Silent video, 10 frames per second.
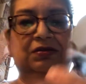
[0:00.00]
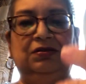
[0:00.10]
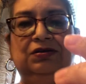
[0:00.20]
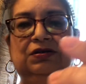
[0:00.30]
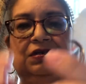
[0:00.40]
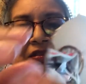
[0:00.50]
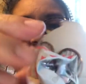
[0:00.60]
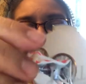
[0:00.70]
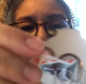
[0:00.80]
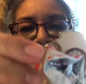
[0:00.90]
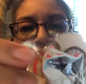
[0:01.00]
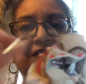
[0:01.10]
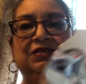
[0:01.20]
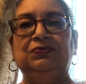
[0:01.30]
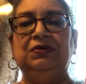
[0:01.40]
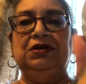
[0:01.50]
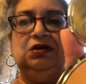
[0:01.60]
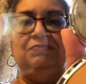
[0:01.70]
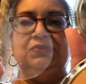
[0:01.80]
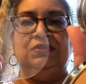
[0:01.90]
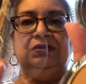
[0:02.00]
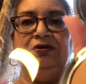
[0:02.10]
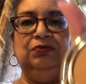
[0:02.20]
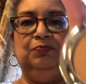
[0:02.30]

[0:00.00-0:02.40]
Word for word: look at this. This one comes with a little